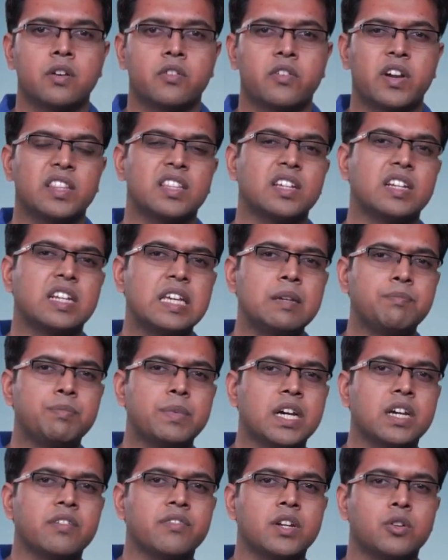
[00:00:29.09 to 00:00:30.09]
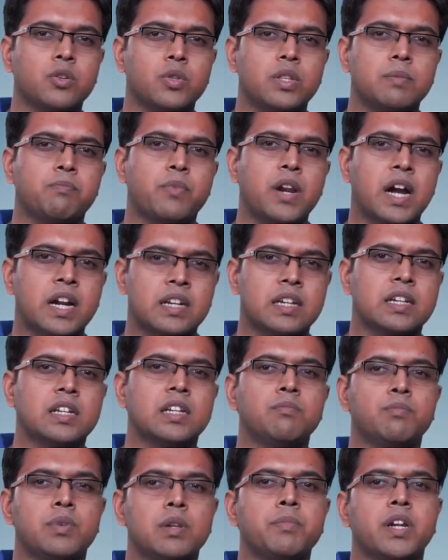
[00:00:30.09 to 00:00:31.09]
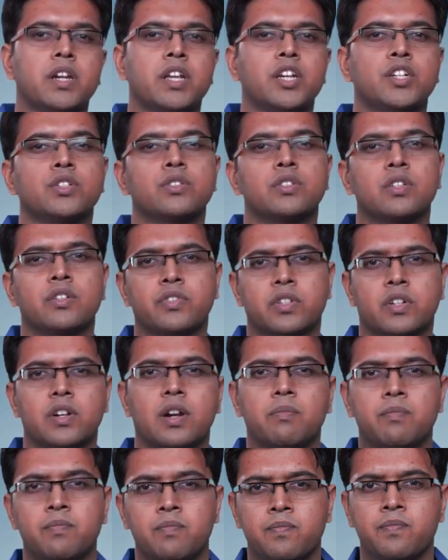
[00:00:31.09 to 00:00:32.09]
rather deep dive into the practical implementations of Scrum.